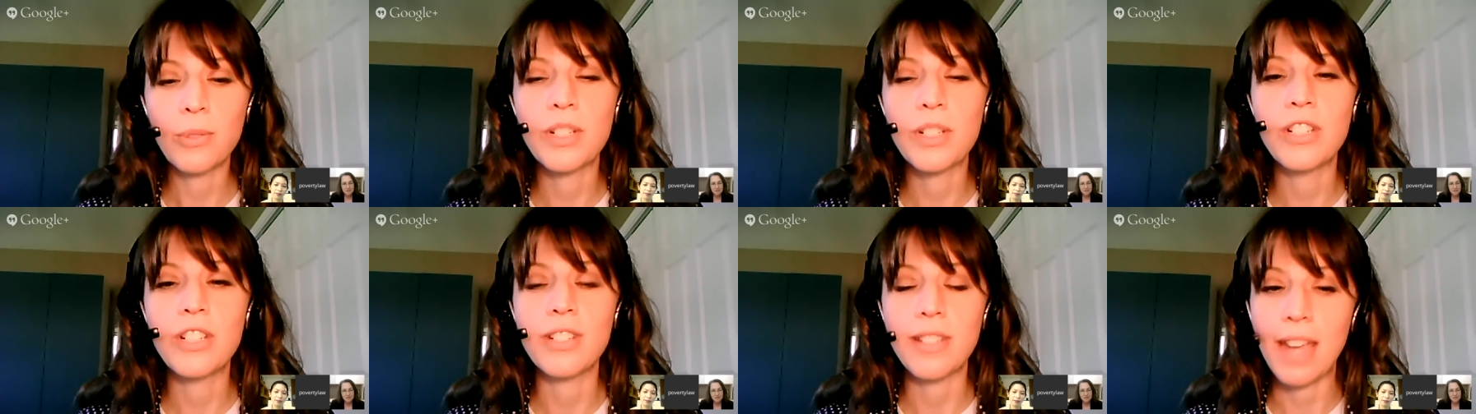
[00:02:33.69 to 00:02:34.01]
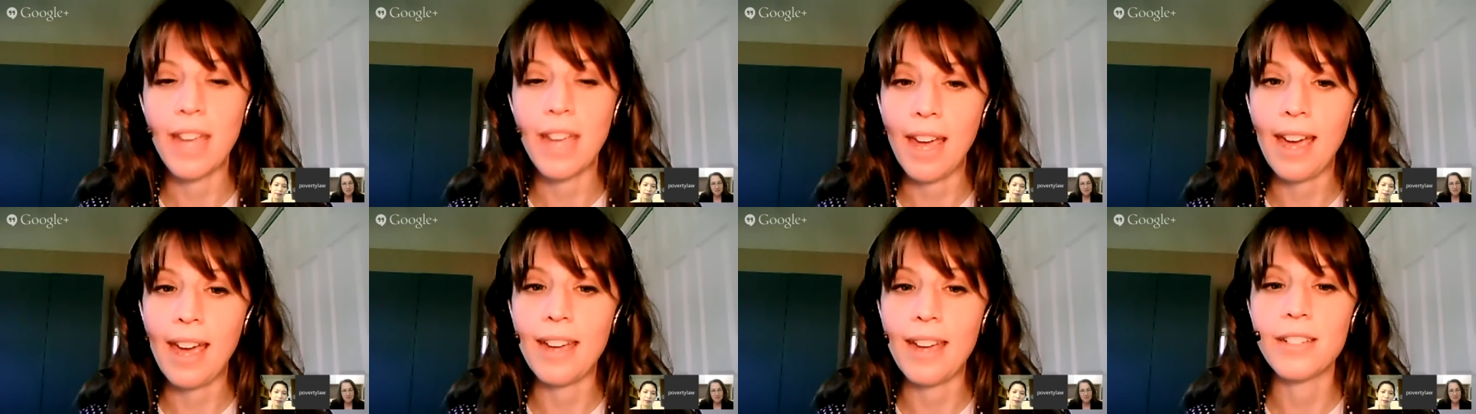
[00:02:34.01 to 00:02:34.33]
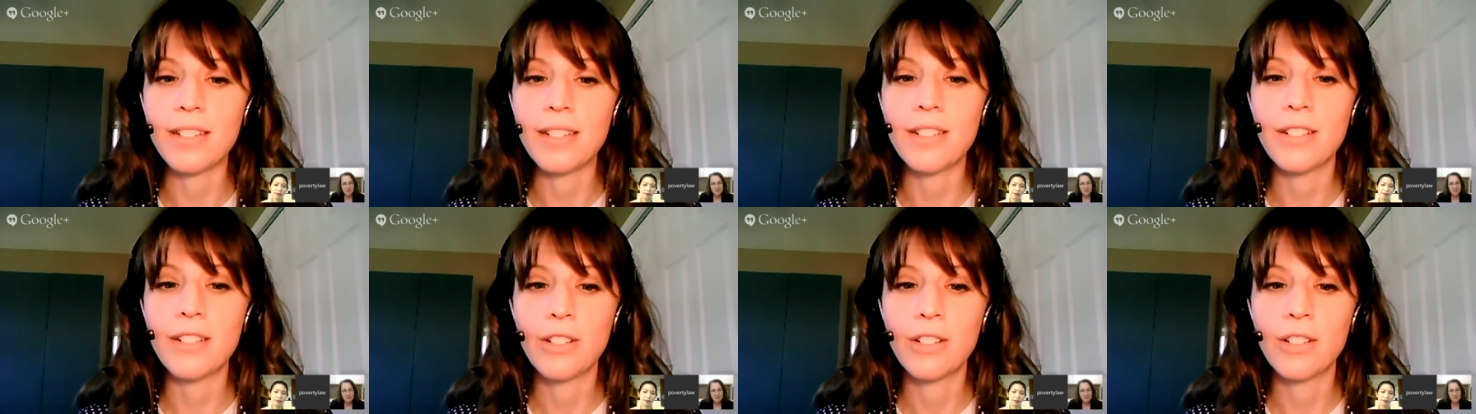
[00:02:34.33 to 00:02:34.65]
which is
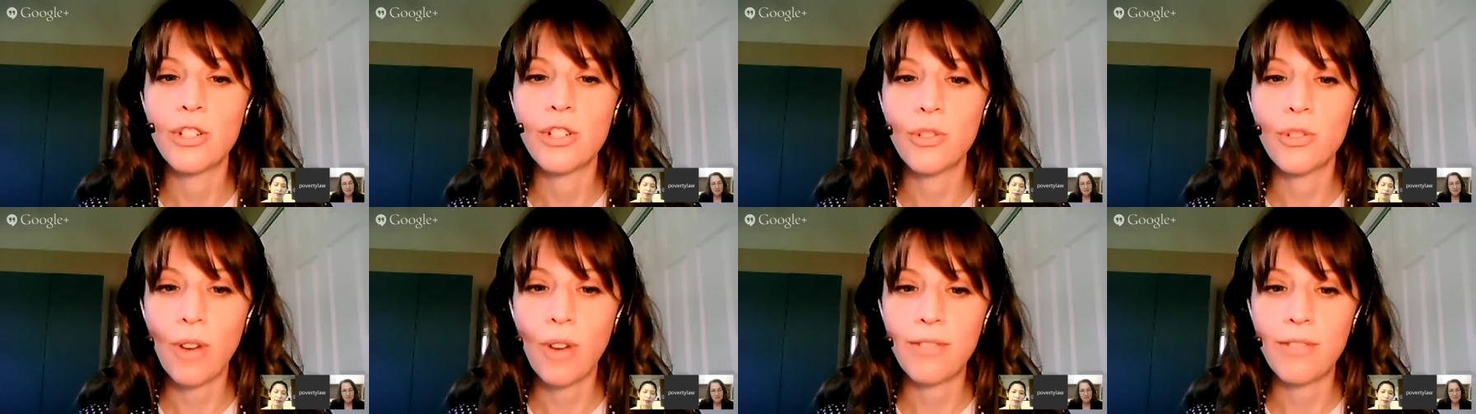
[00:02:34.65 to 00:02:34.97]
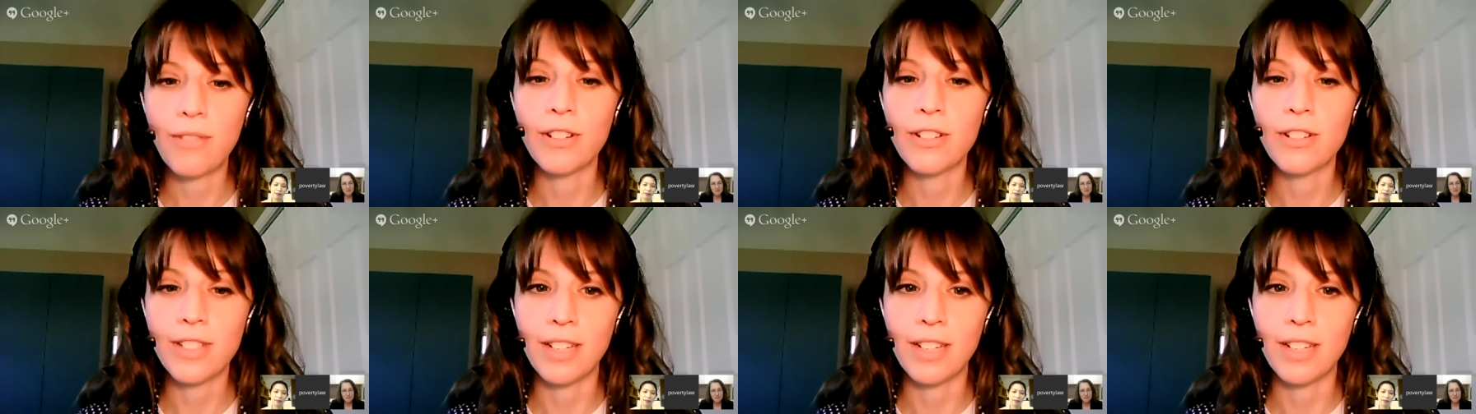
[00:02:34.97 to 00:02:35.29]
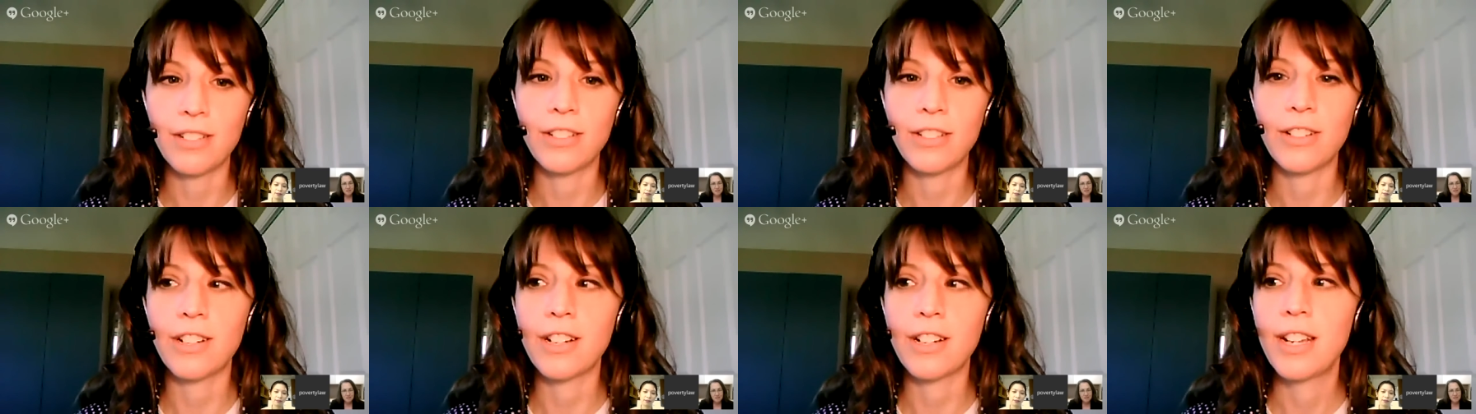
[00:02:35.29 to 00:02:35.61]
at Shriver
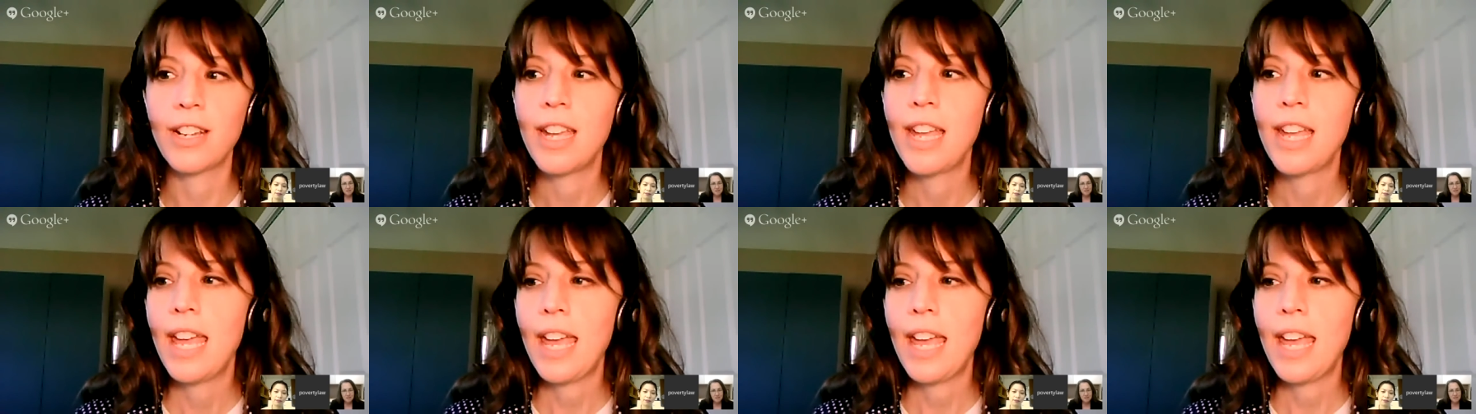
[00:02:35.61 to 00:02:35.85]
Center.